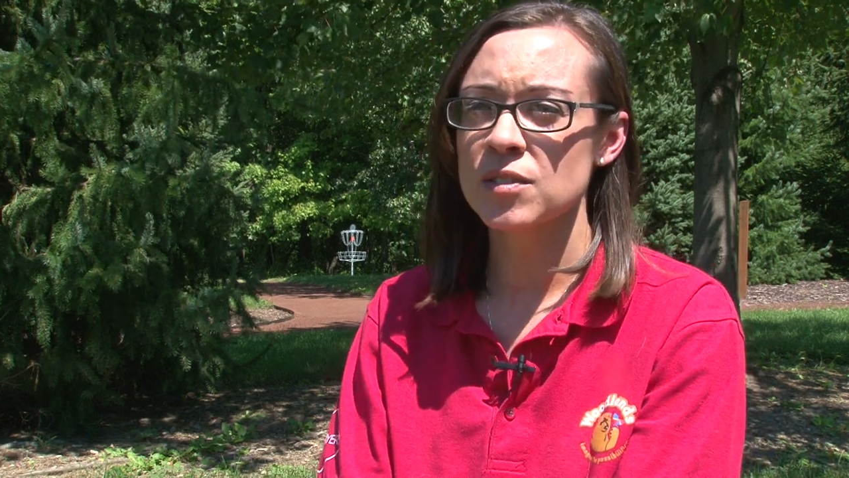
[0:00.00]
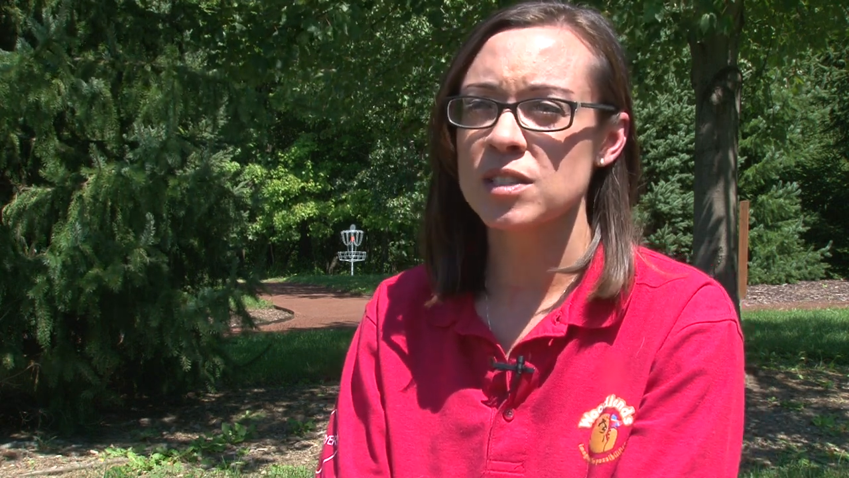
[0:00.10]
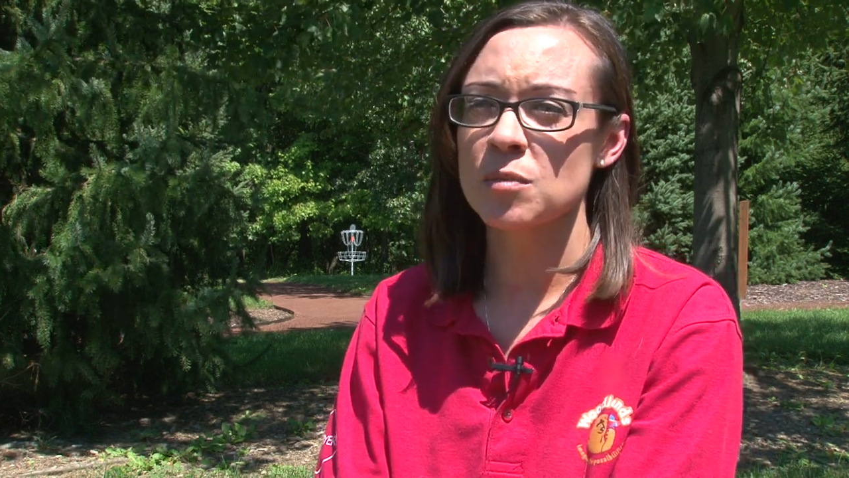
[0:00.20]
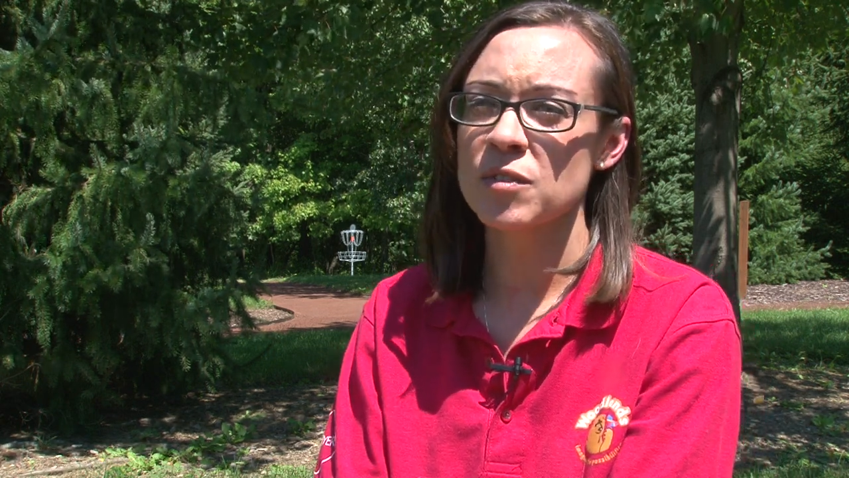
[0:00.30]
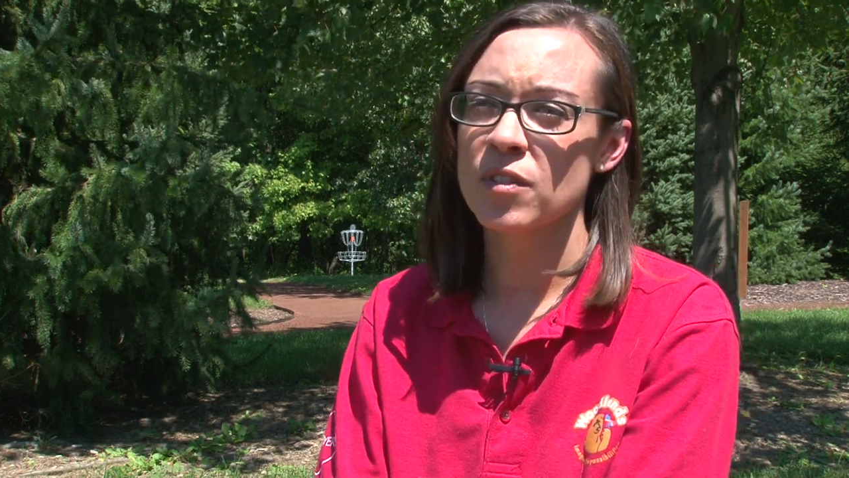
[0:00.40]
for
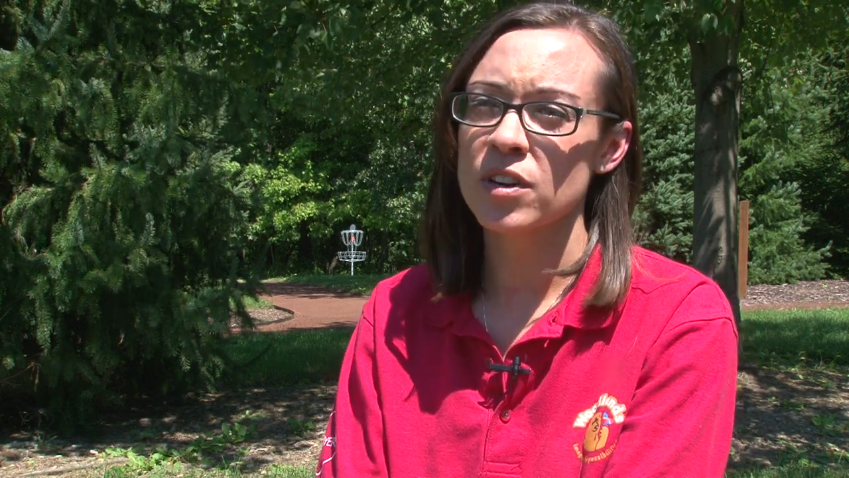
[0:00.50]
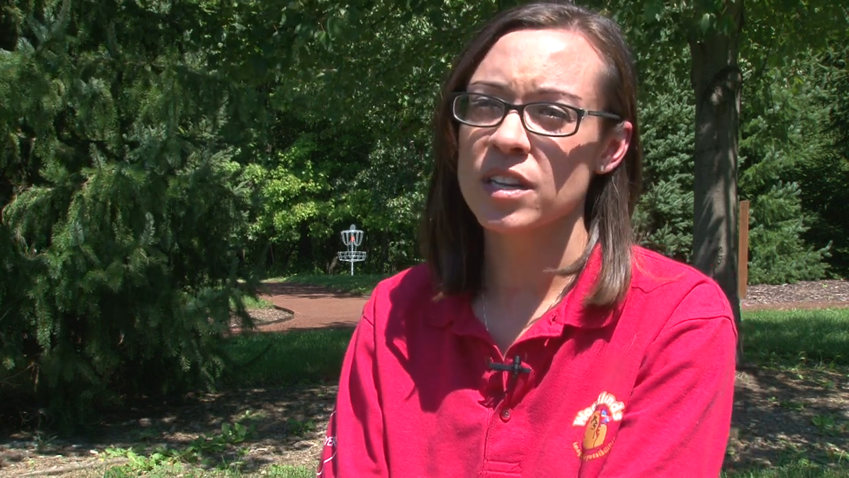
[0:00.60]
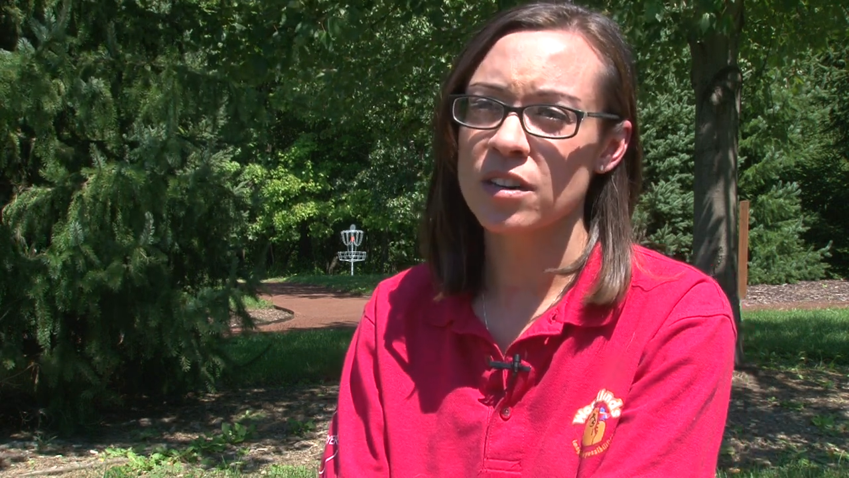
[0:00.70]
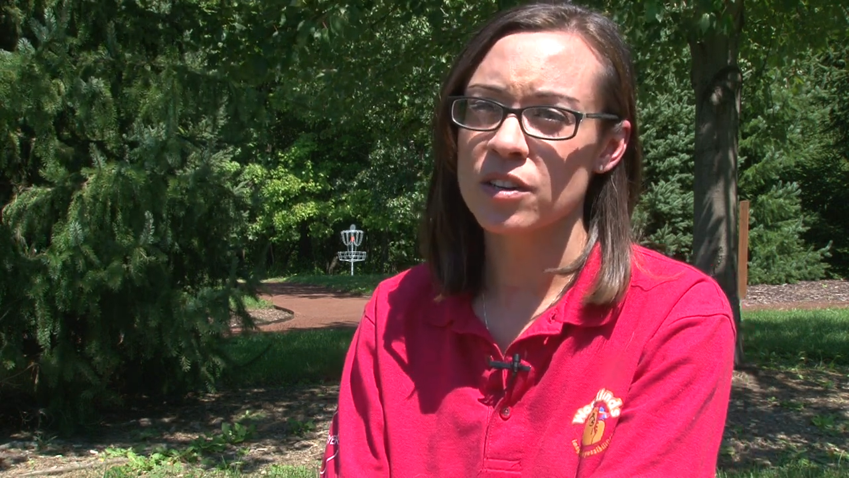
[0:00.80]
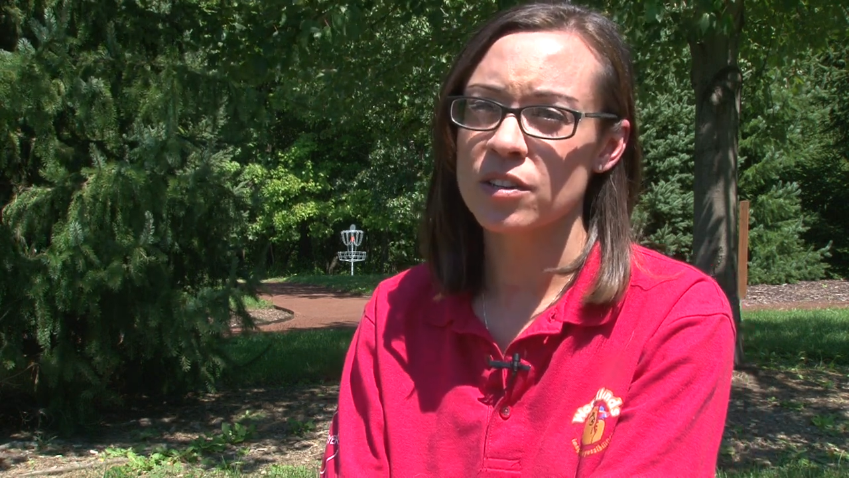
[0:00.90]
some of our
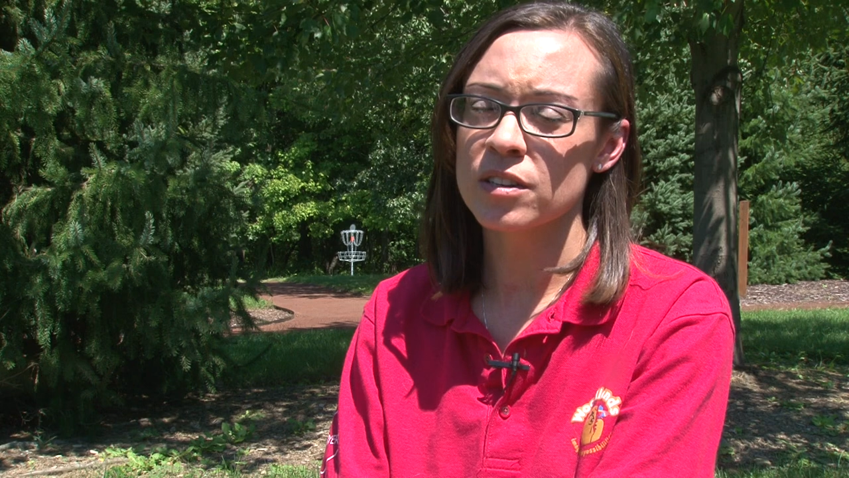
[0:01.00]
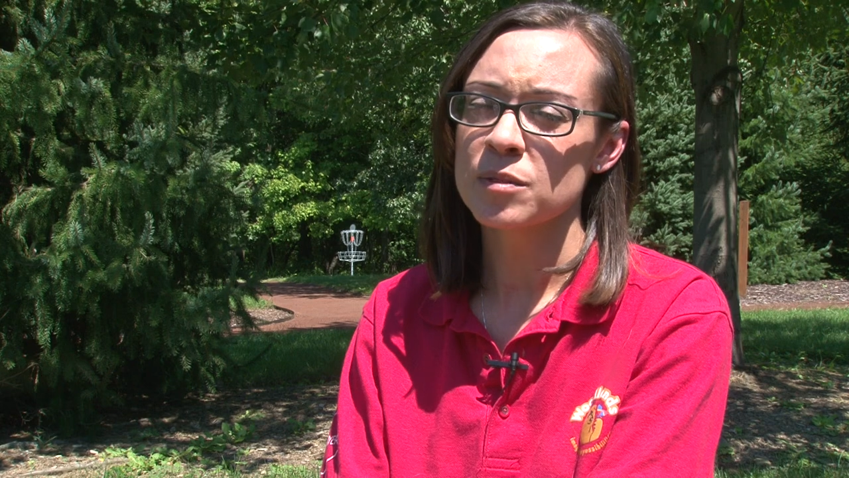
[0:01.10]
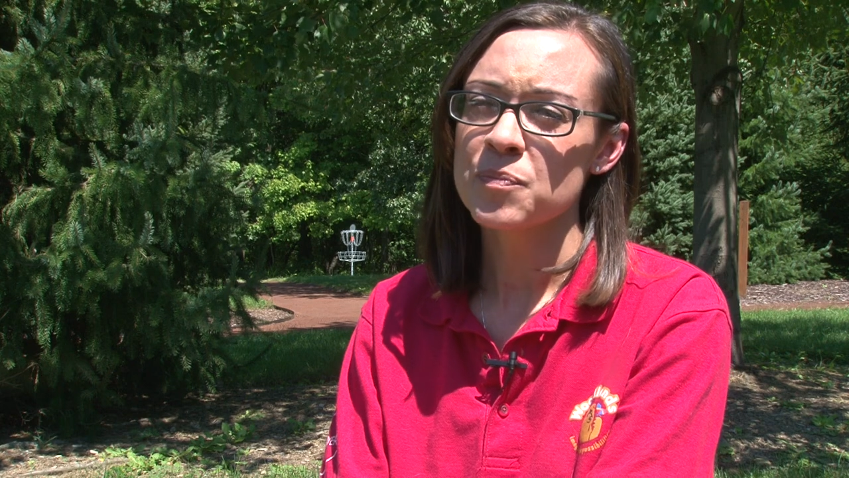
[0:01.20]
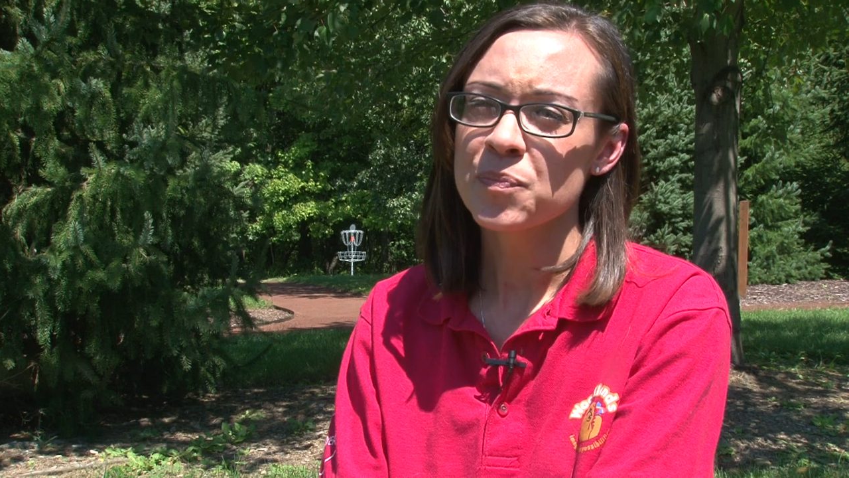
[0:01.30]
younger